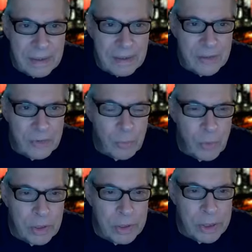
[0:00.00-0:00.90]

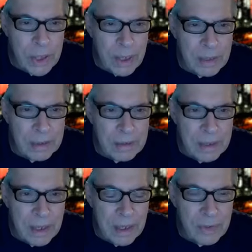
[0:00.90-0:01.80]
Spoiled child
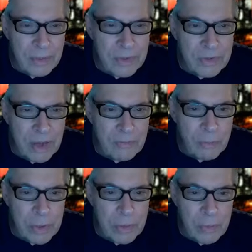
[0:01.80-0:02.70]
can't always have
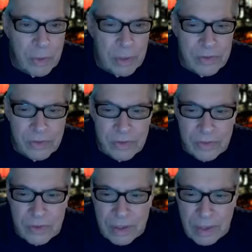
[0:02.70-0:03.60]
what he
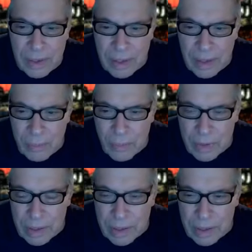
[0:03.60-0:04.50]
wants, what
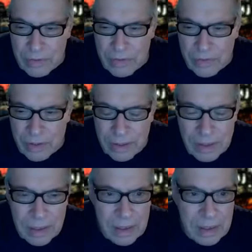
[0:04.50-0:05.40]
he needs.
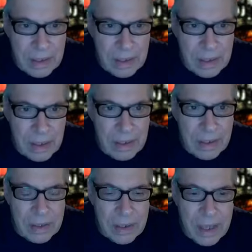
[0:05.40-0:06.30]
Any
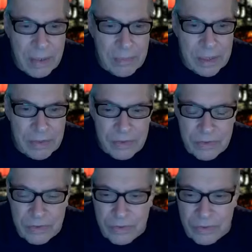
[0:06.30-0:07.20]
other
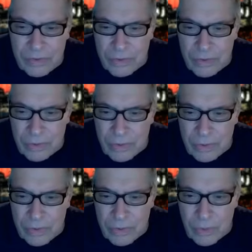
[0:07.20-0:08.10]
comments
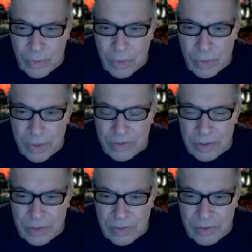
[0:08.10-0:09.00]
or
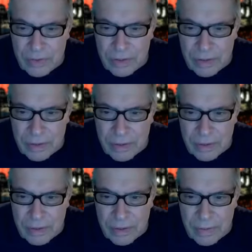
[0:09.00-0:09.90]
questions?
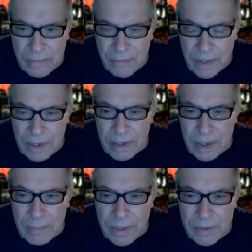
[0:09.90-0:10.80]
Any
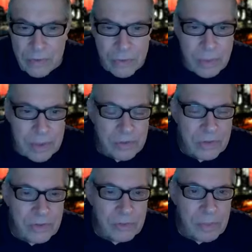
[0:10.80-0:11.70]
comments or
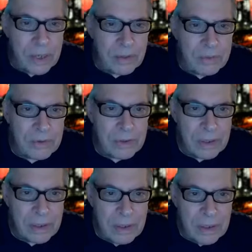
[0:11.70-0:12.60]
questions about
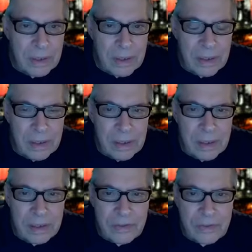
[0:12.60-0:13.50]

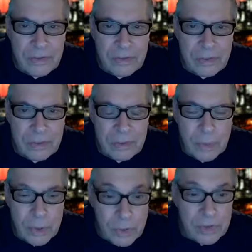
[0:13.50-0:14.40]
this,
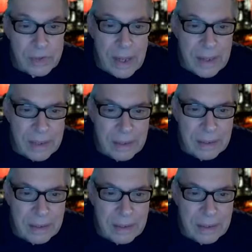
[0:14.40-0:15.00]
what looks like